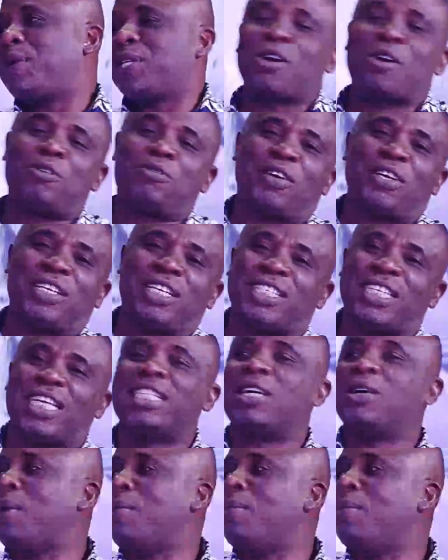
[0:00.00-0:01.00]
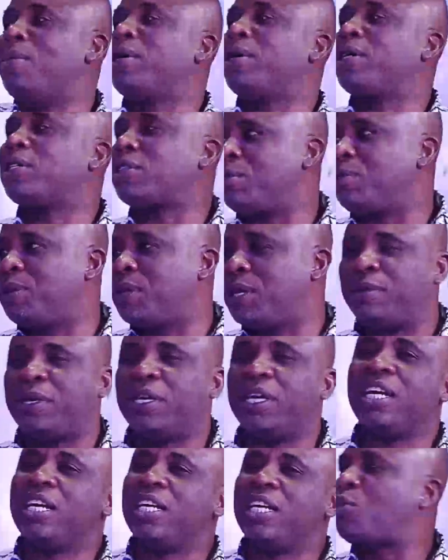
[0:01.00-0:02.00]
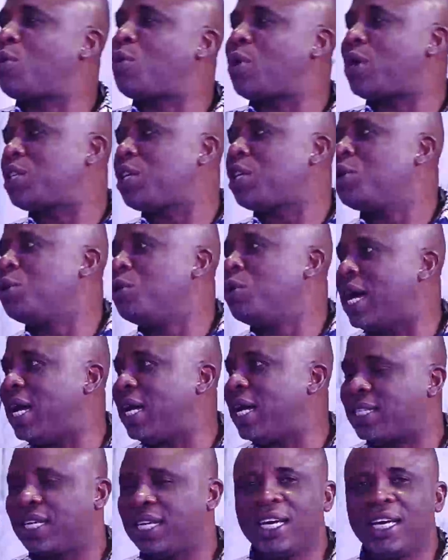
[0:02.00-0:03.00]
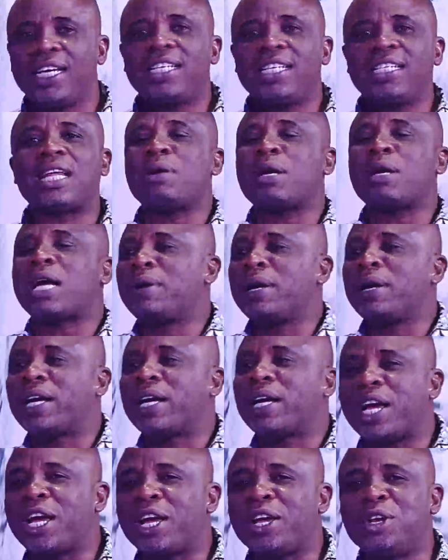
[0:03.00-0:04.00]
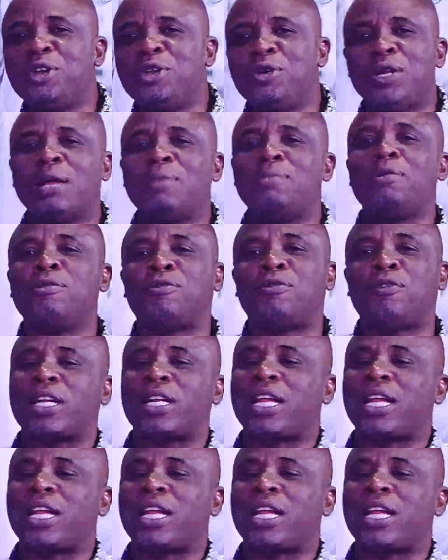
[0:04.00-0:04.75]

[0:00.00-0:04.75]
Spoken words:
conference, he said they were members of the PDP. The question you will ask is that Emeka Beke knew that before